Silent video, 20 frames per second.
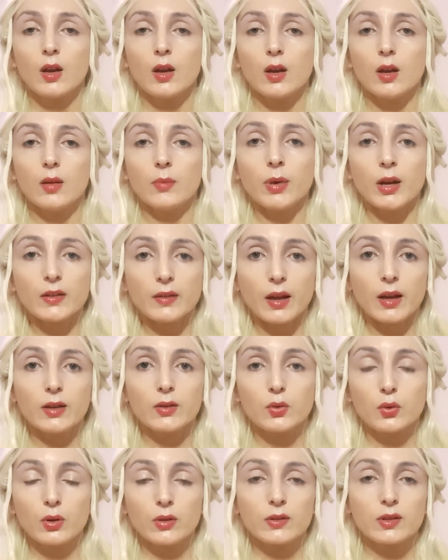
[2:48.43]
But
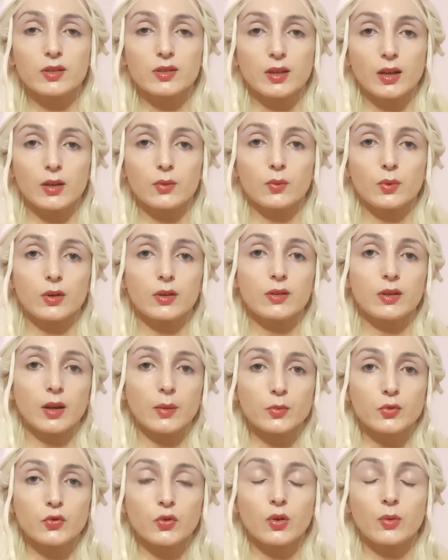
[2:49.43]
I do understand where it
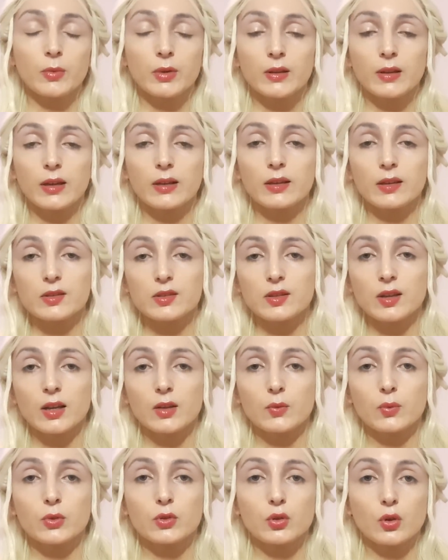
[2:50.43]
comes from, and like I
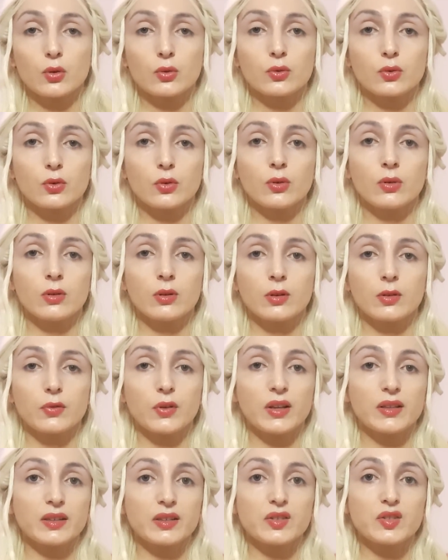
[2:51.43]
said, we don't do
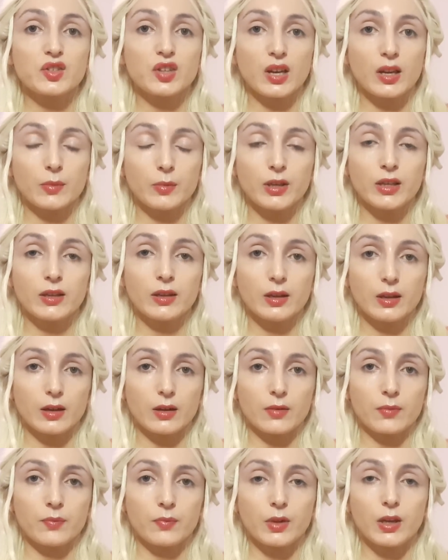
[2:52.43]
fetish shaming
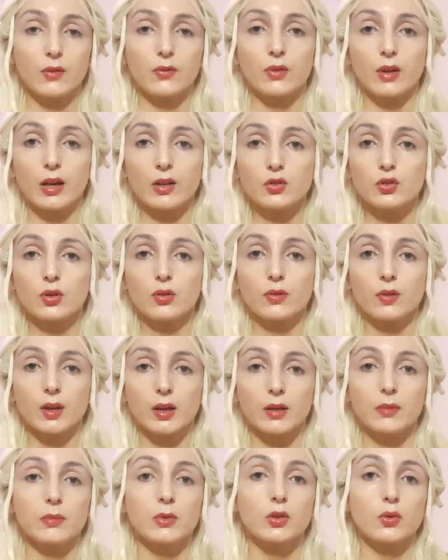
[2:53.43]
here. If that's your
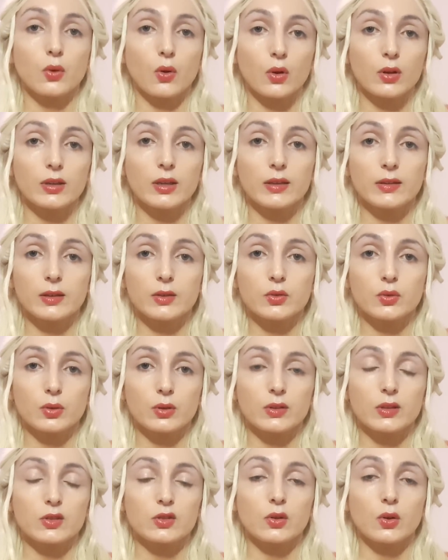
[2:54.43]
thing, go ahead and do
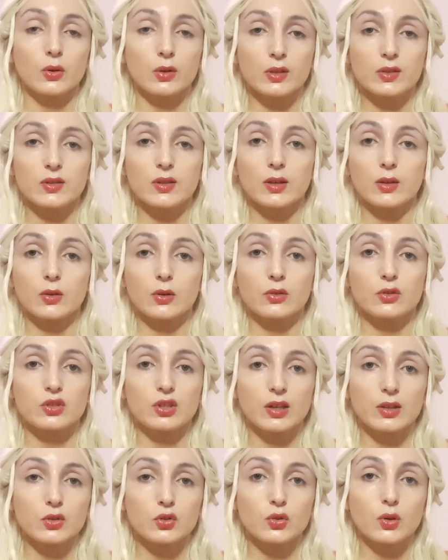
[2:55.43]
it, as long as there are
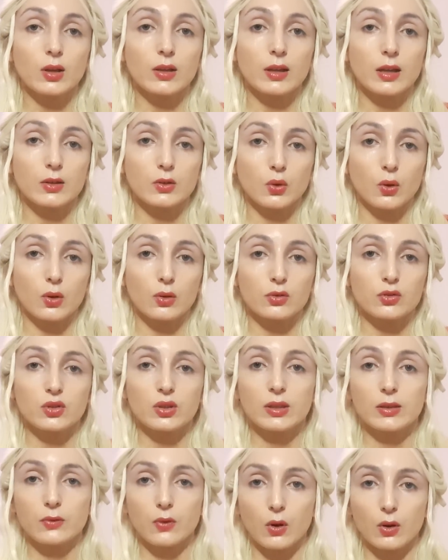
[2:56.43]
consensual adults
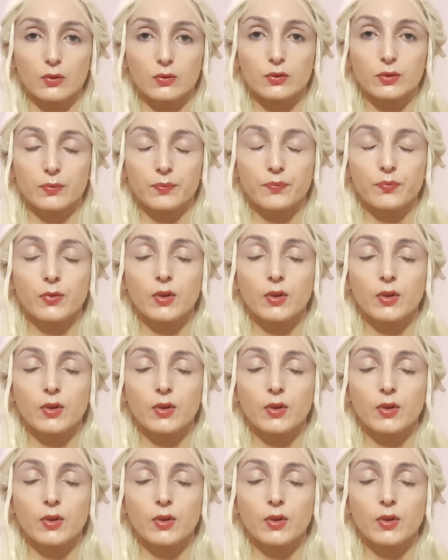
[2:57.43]
involved.